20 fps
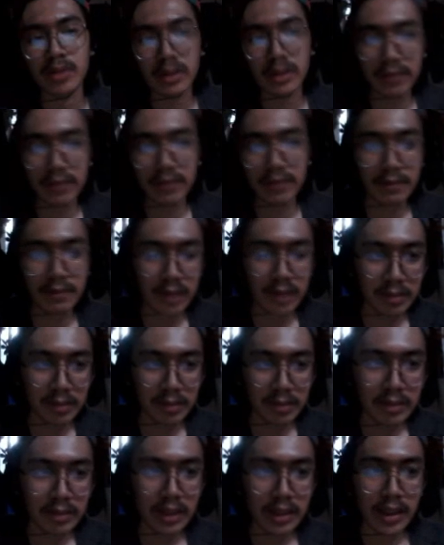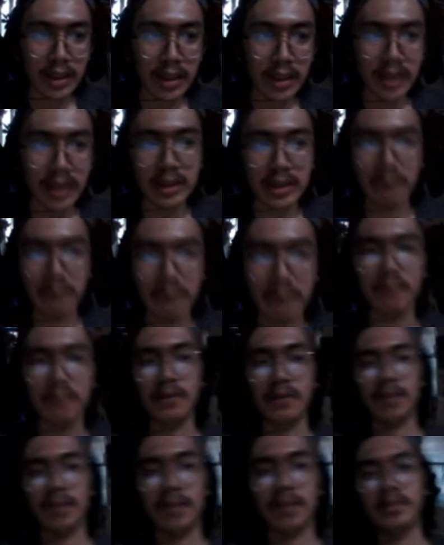T flip-flop and T
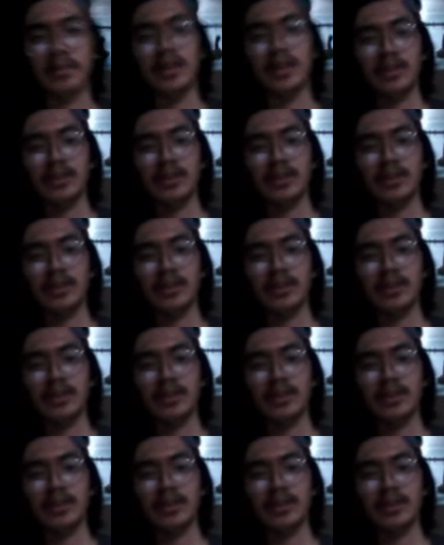flip-flop